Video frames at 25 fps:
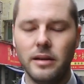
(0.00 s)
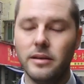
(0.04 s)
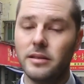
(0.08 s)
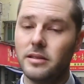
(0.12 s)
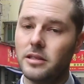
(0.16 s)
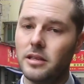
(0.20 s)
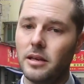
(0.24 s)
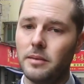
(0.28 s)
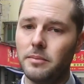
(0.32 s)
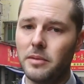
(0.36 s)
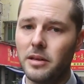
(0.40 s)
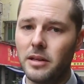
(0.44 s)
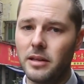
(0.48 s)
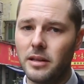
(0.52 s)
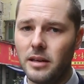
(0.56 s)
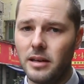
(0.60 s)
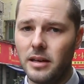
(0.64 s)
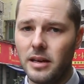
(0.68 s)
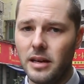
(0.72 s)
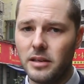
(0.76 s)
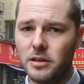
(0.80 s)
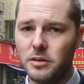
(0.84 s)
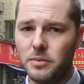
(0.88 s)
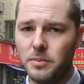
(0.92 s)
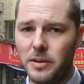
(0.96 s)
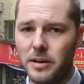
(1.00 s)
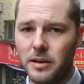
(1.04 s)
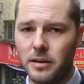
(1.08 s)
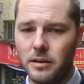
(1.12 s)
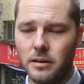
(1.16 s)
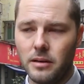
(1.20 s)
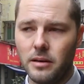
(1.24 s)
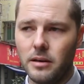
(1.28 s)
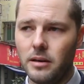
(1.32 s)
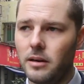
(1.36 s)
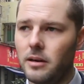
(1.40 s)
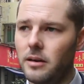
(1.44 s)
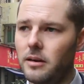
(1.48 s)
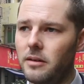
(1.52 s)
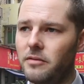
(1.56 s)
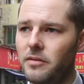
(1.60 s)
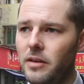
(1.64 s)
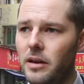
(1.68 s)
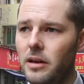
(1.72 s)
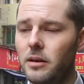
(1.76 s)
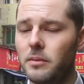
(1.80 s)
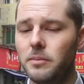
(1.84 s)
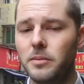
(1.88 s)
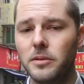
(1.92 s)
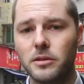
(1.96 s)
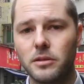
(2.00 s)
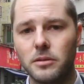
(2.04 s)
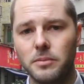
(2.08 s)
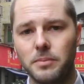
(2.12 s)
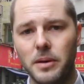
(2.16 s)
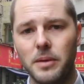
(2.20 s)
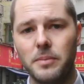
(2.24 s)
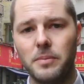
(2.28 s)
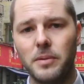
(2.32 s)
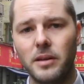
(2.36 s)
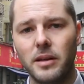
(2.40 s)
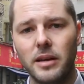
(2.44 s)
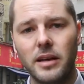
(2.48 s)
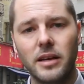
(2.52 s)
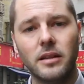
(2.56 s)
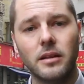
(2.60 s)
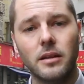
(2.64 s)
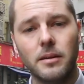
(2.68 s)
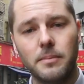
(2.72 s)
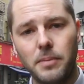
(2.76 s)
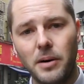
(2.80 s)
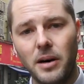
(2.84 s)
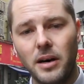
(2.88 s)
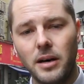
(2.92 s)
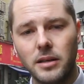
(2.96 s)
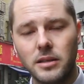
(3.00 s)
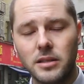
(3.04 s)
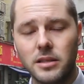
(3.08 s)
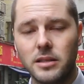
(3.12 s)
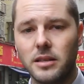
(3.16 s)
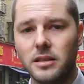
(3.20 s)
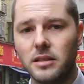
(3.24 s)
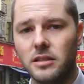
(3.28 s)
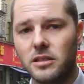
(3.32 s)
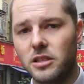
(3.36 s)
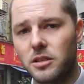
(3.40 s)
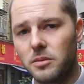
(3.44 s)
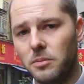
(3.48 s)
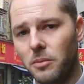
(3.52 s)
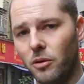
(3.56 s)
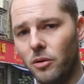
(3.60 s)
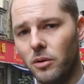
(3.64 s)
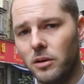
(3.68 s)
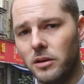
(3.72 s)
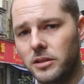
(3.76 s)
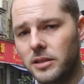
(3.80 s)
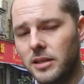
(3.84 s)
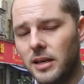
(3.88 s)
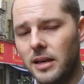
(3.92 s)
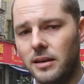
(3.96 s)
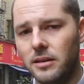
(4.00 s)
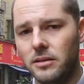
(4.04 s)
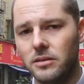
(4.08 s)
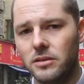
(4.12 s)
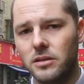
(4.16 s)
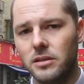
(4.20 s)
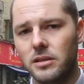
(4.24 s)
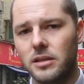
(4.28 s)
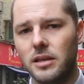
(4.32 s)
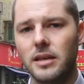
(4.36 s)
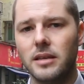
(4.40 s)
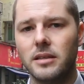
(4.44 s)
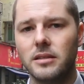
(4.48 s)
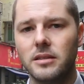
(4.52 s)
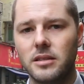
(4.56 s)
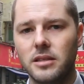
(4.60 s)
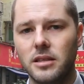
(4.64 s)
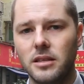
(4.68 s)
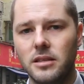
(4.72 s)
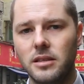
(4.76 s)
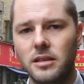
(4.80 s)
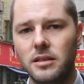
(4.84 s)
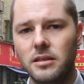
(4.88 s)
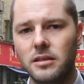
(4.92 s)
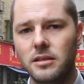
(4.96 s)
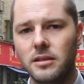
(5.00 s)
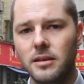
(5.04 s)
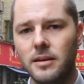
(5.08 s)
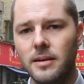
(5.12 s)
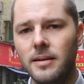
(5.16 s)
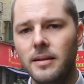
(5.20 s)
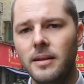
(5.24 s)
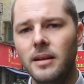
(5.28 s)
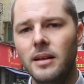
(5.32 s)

something that has been available to people in the past in smaller towns and cities,